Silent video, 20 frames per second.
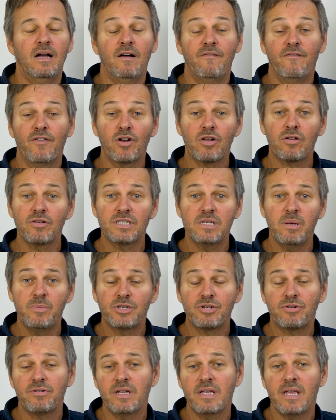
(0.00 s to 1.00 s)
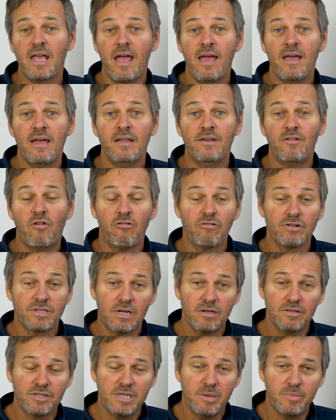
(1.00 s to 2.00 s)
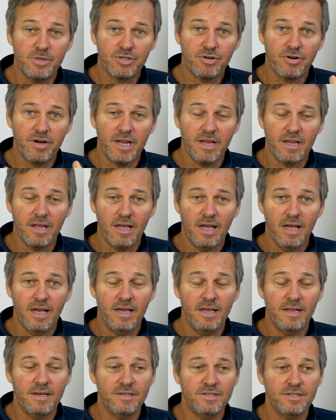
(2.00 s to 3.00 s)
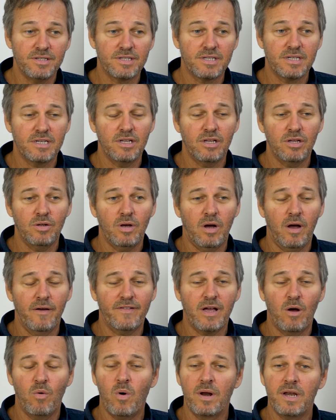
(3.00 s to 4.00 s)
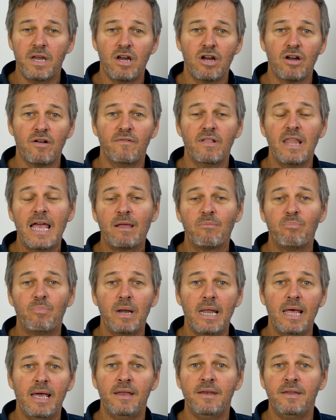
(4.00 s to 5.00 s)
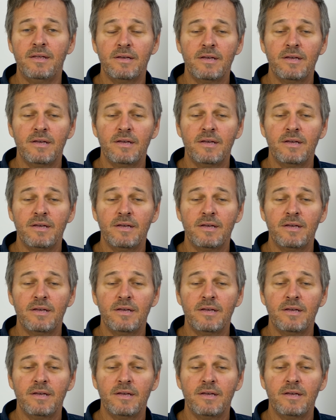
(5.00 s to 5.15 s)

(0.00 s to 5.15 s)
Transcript: vertical symmetry and horizontal symmetry. And I've got one here of Lake Bled